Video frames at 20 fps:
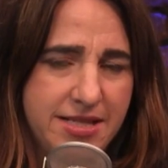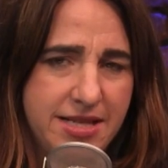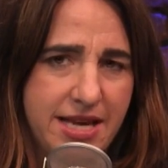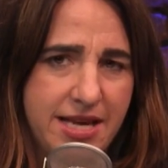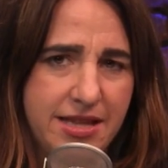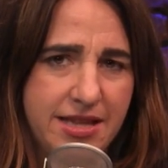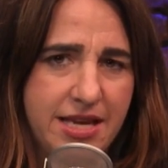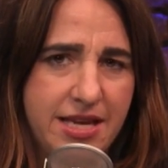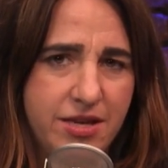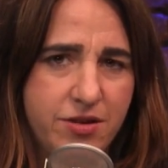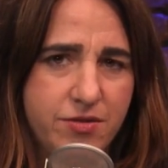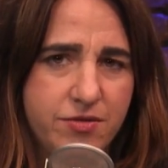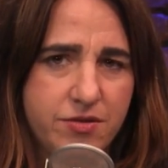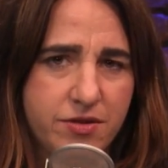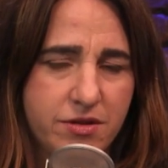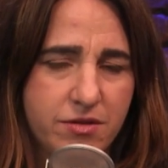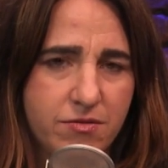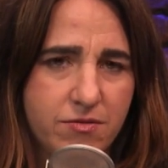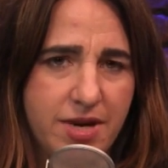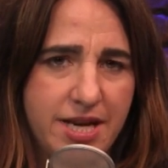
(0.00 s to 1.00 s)
saying they use
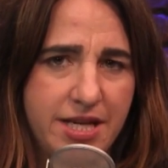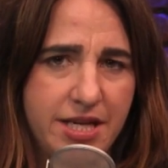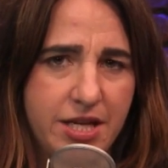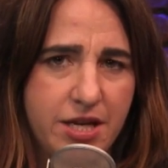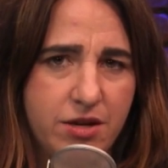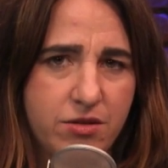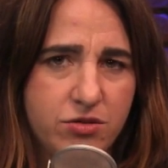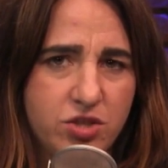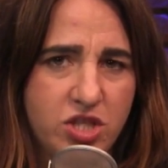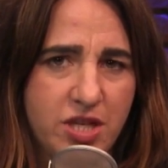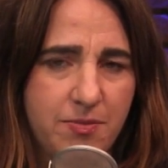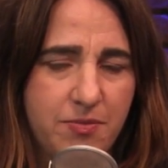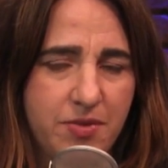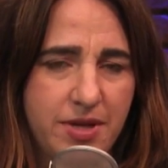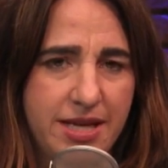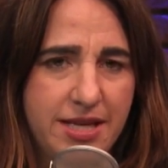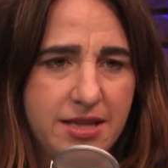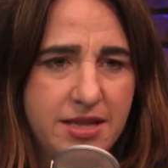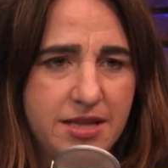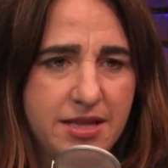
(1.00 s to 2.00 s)
the radio chip
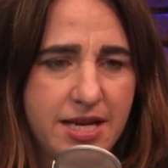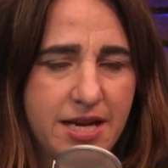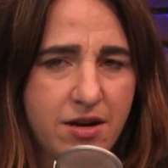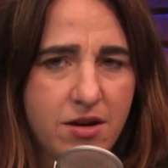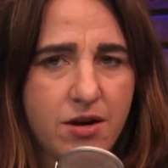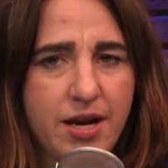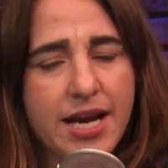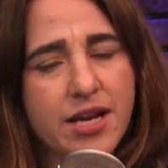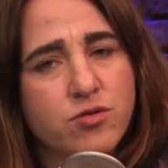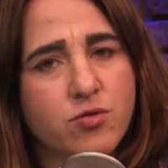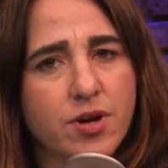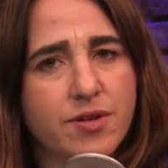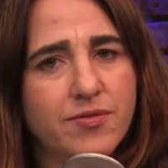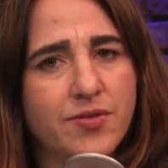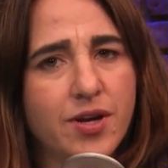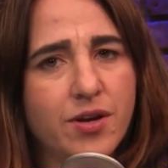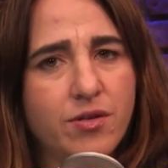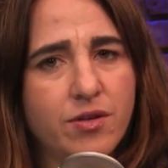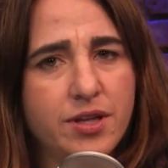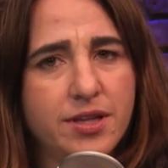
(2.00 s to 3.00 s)
in their Android
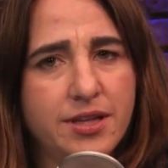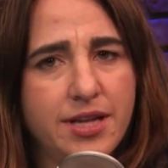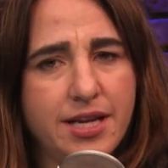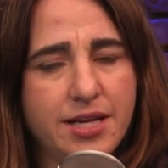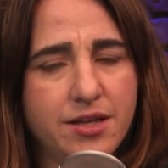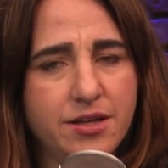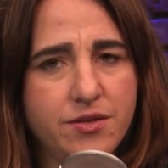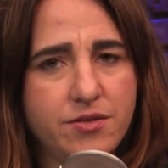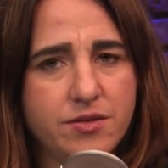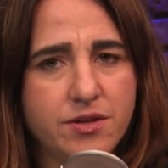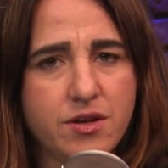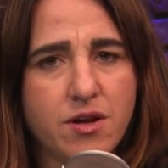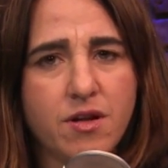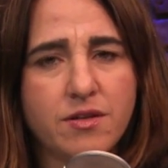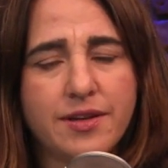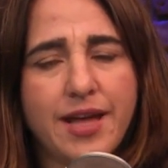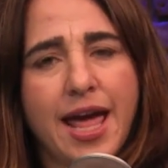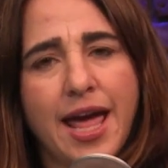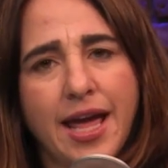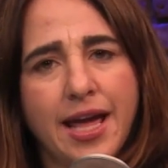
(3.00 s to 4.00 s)
phone and they can use it
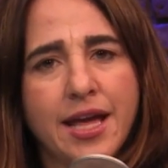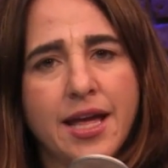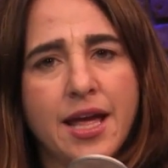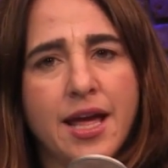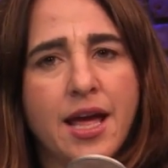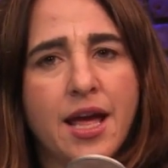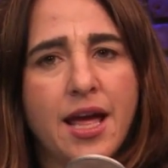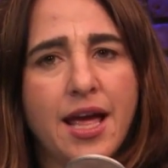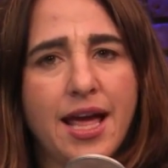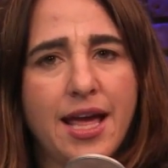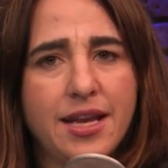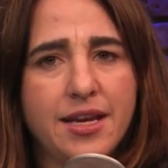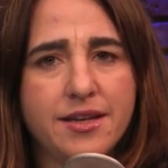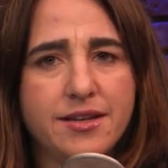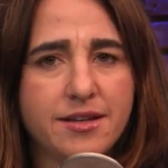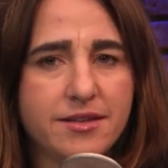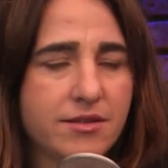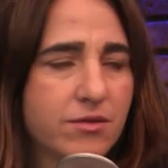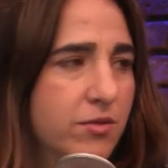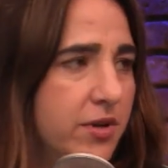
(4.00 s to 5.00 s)
all day mm. and it
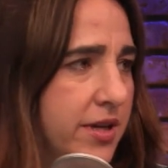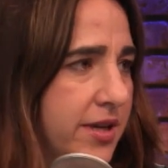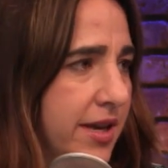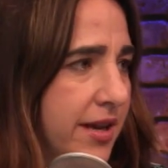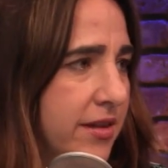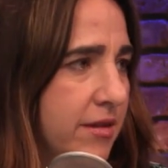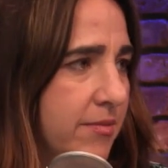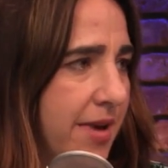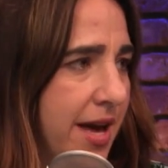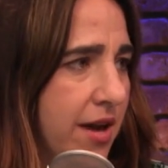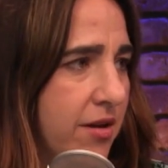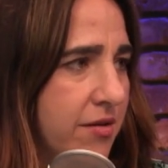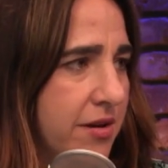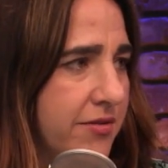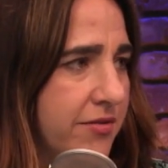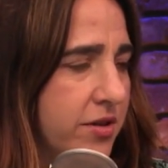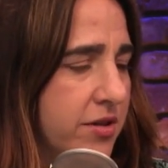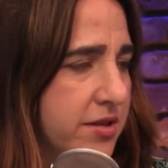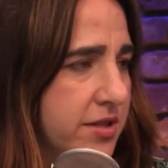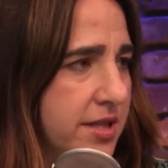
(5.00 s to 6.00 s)
doesn't run down the battery
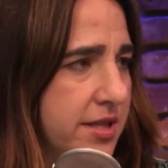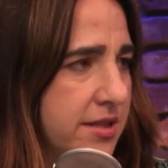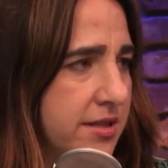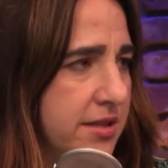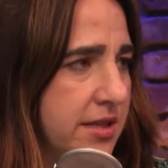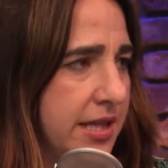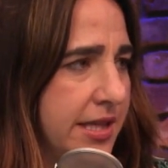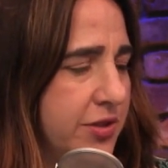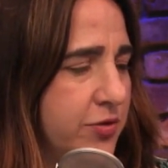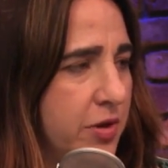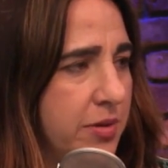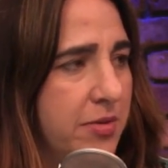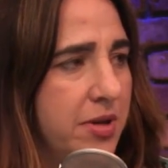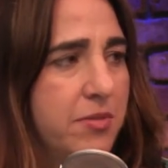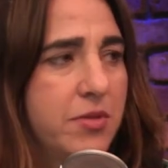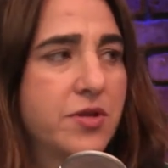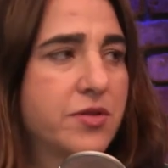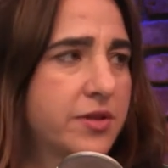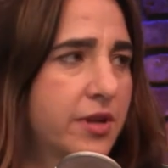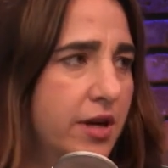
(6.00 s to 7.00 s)
versus like streaming
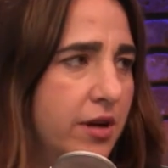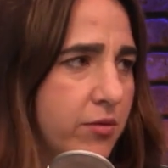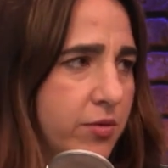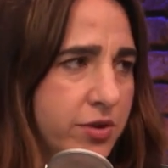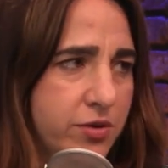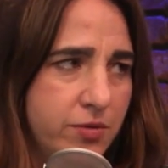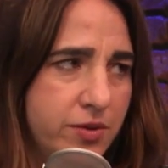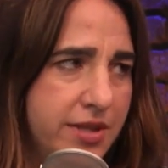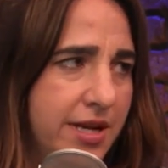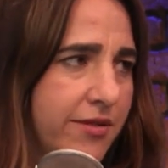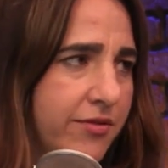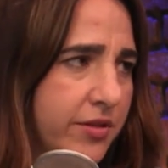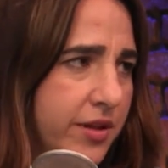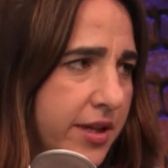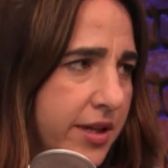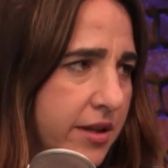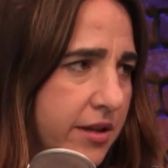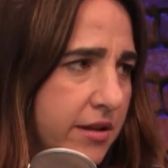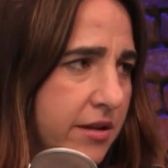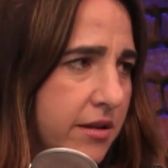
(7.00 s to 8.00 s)
music, which would definitely